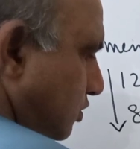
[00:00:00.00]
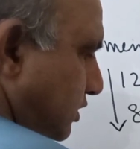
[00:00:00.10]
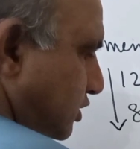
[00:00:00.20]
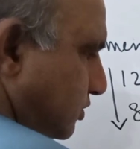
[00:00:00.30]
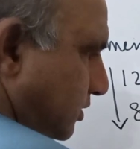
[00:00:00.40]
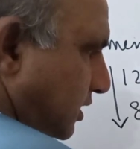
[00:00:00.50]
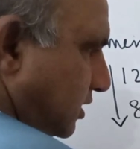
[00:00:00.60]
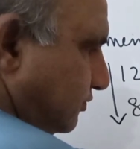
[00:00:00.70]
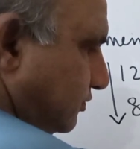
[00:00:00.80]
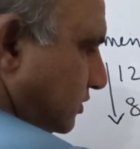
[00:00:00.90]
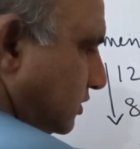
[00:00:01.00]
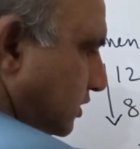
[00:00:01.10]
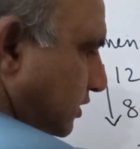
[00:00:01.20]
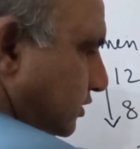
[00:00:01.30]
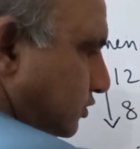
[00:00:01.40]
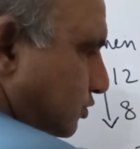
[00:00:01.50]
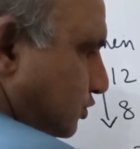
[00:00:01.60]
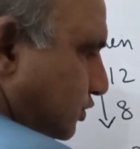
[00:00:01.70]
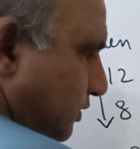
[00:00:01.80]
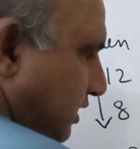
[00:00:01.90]
over 12 into
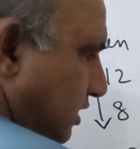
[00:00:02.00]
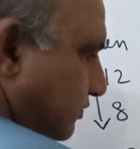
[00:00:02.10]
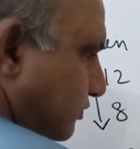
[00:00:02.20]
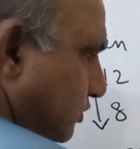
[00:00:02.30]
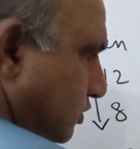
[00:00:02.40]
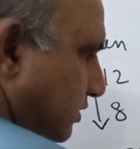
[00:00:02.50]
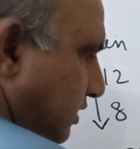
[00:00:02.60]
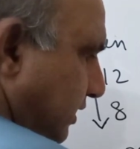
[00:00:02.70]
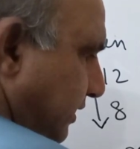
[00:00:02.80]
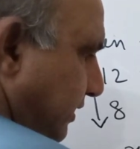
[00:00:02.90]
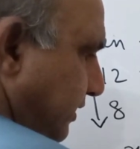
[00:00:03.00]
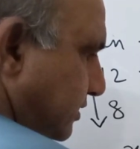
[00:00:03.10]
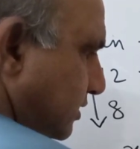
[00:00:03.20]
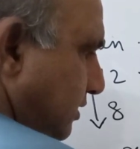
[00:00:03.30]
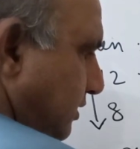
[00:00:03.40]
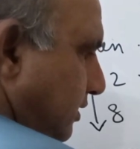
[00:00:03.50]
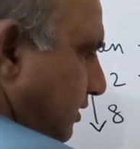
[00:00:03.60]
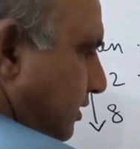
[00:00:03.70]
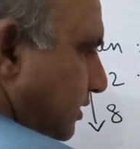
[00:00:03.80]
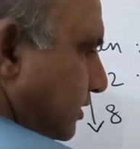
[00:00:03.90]
12 over 8
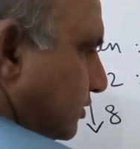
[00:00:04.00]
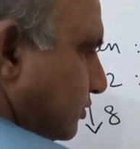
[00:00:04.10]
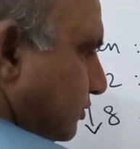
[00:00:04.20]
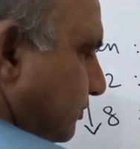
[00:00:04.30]
into